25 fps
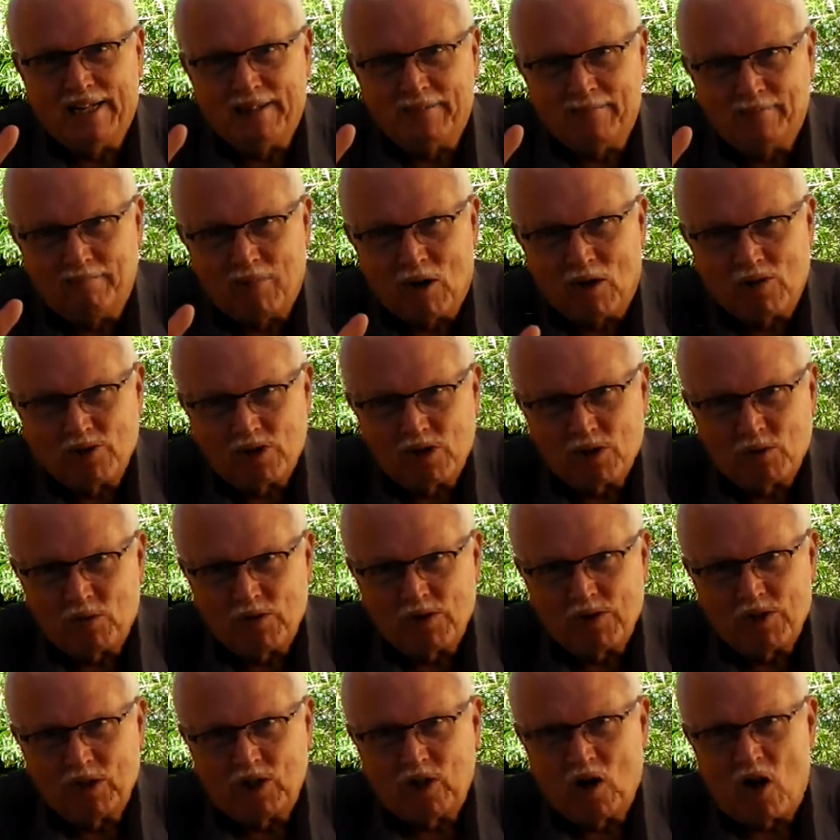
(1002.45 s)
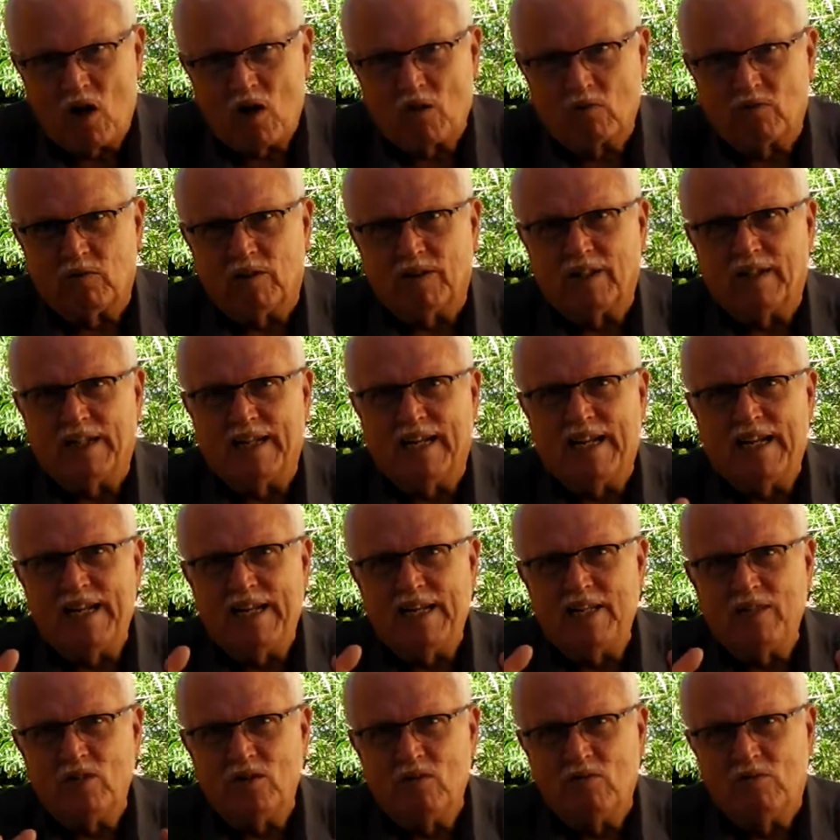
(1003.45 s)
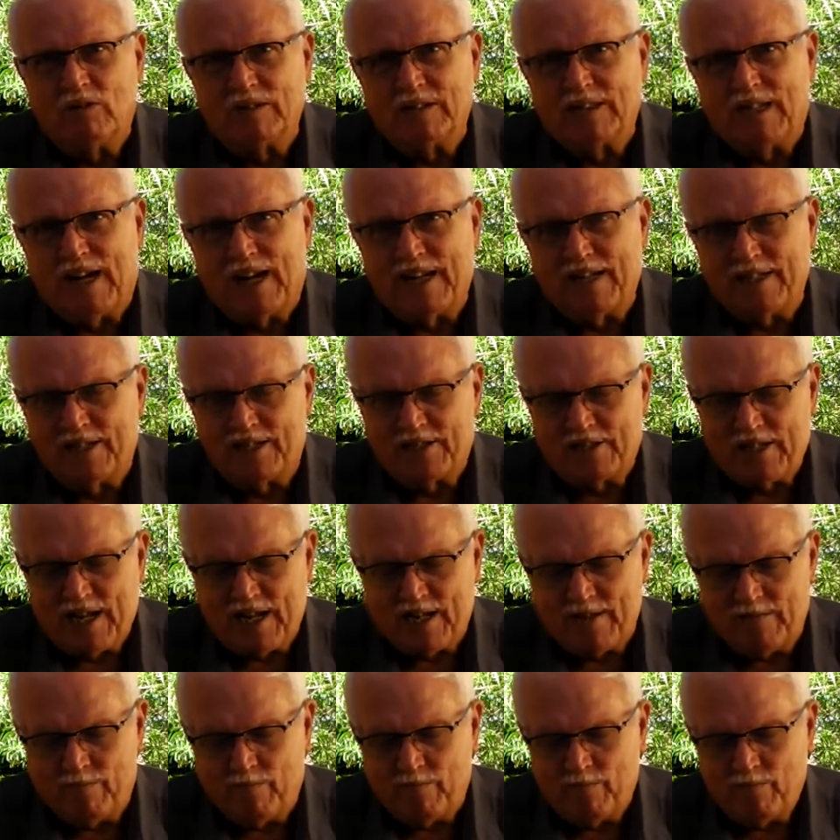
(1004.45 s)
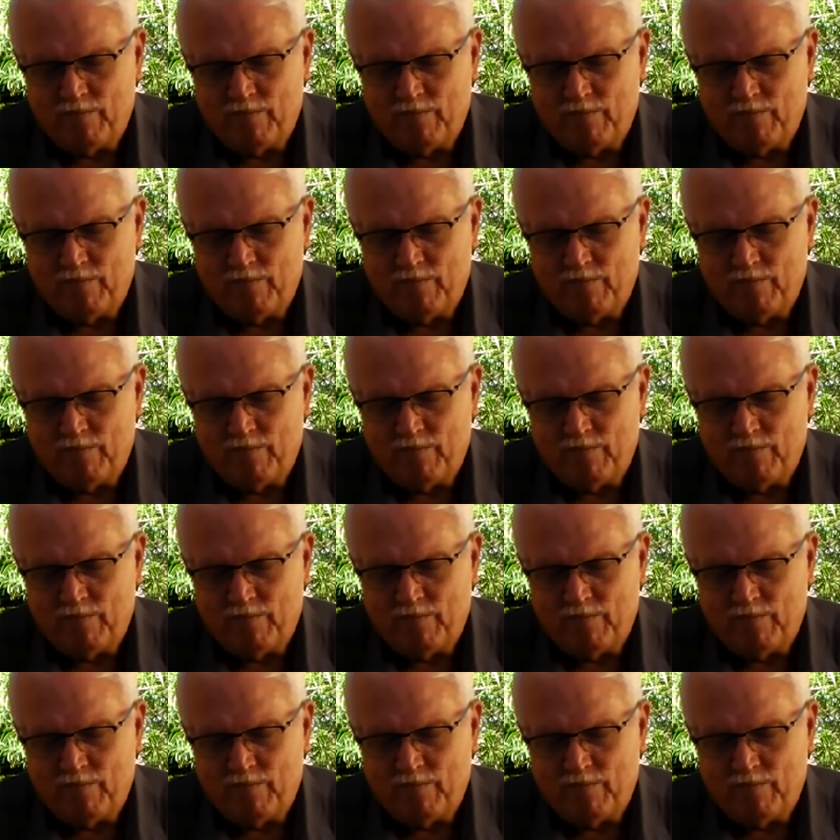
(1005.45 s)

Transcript: Moses was the called one. He knew what God had said.